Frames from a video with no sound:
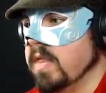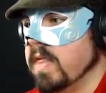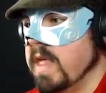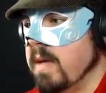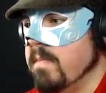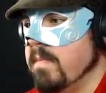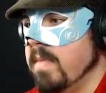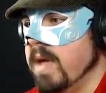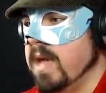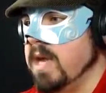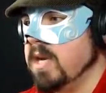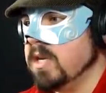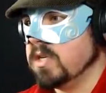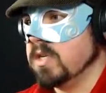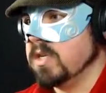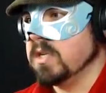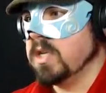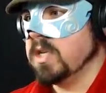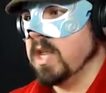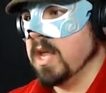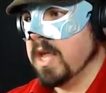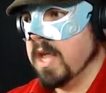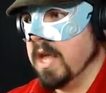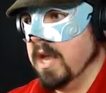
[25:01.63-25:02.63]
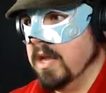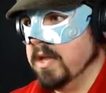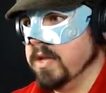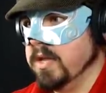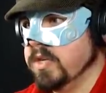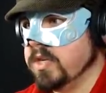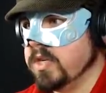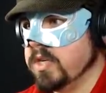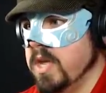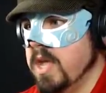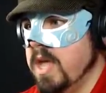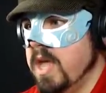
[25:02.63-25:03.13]
their mates as the
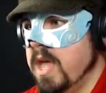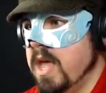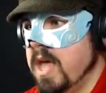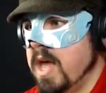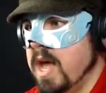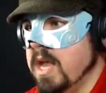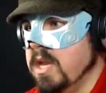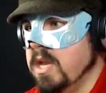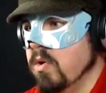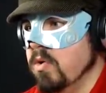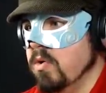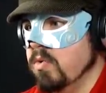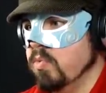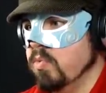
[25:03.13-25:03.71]
killers, and you would